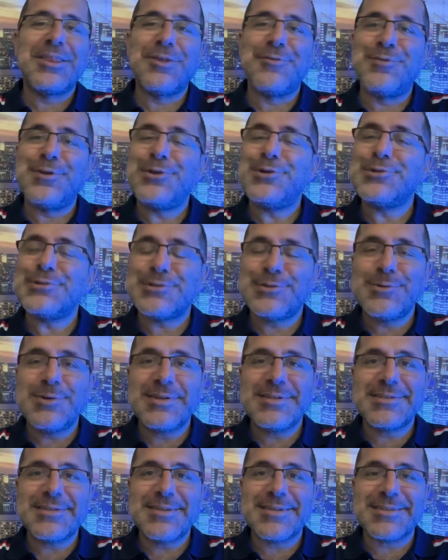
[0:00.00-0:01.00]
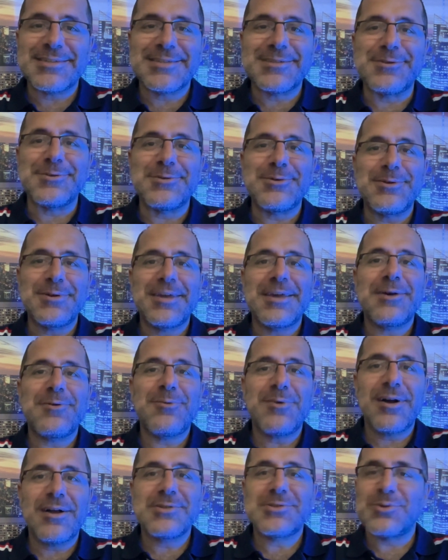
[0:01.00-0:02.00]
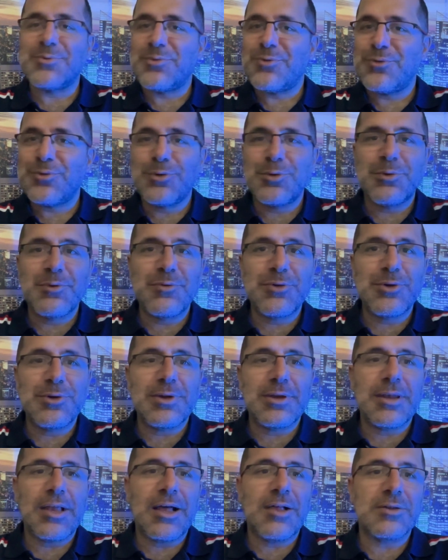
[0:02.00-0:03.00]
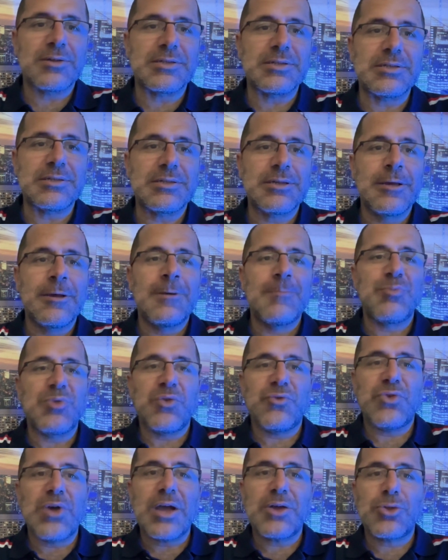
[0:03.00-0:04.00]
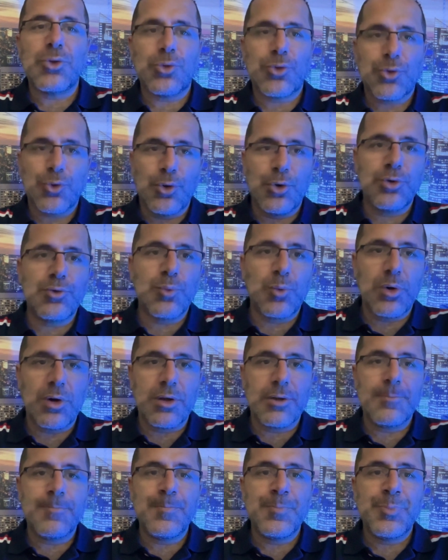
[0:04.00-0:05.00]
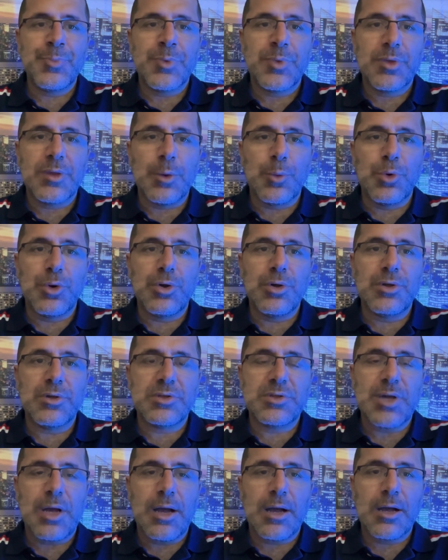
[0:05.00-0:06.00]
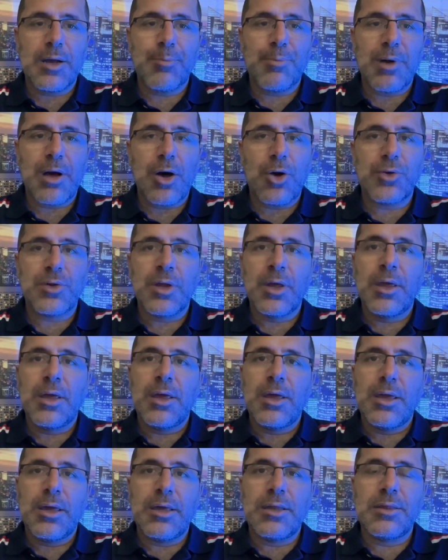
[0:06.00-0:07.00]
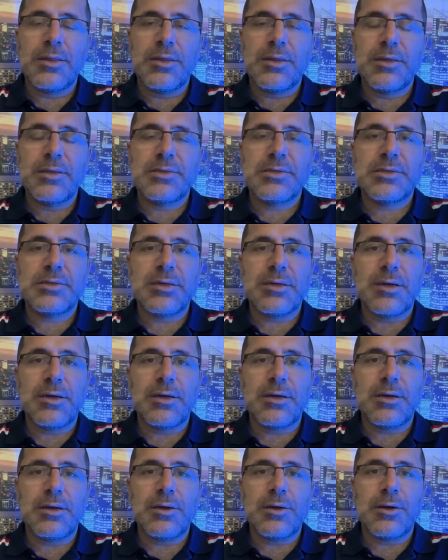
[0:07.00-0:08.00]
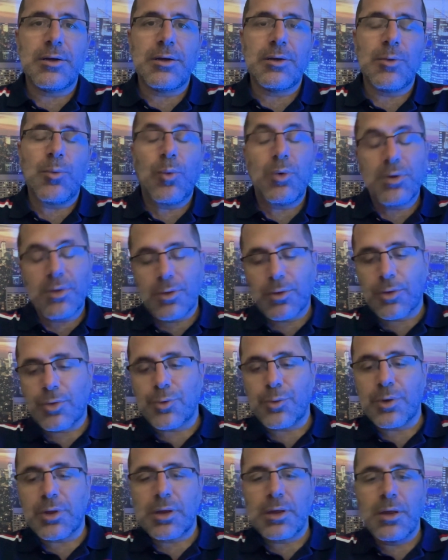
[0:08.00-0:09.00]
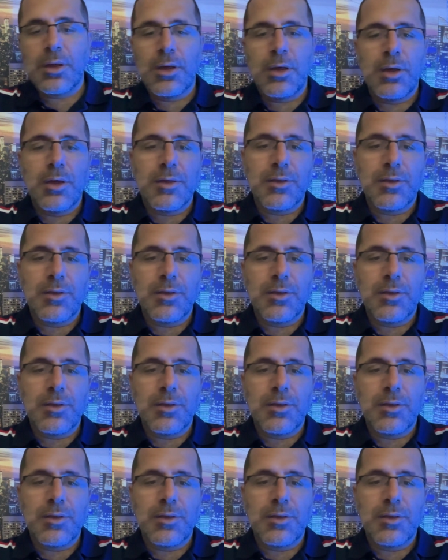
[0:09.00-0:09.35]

The videos do exist though. You can watch them, full review and analysis. In fact, the third one that we're going to talk about in this, one of the three